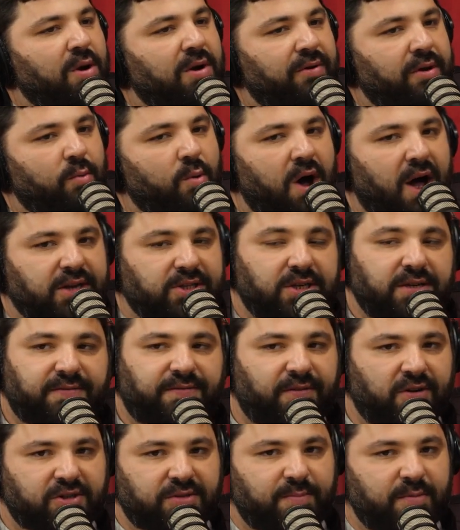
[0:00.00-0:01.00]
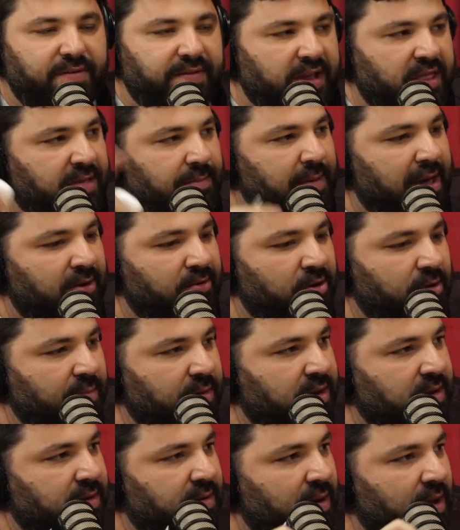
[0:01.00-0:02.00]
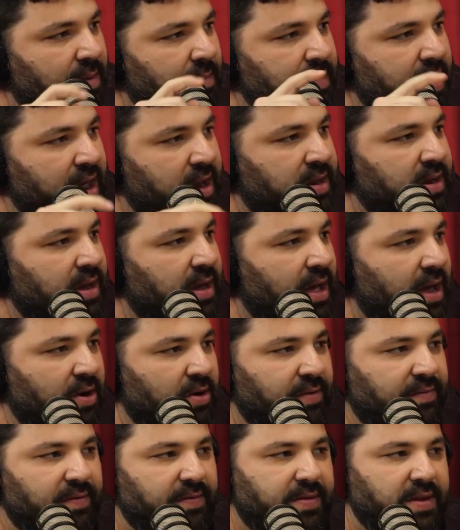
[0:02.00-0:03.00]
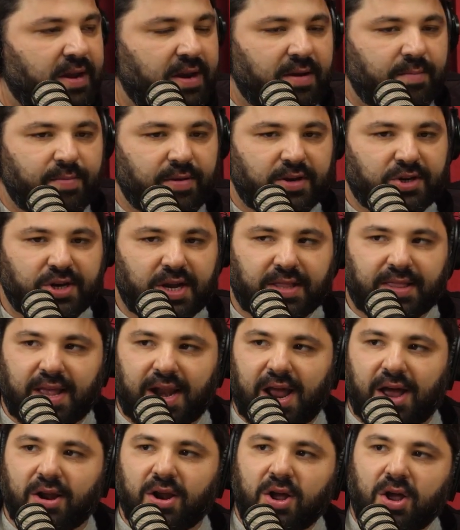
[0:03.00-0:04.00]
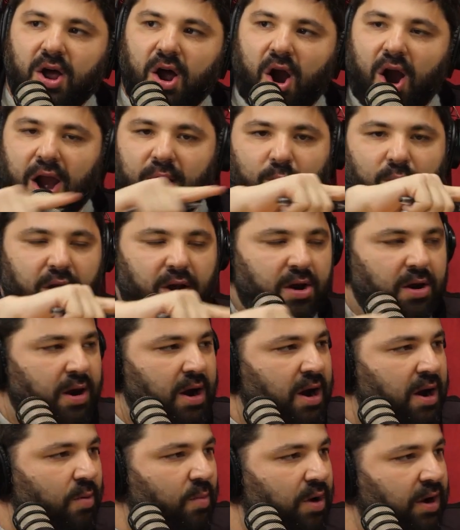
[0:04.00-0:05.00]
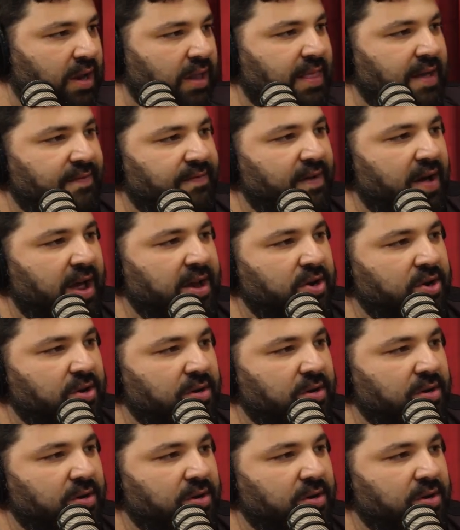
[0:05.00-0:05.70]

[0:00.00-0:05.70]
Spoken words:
to rewatch his first movie, In the Bedroom, is amazing. I don't know if you've seen it, but check that out. All right, where can they find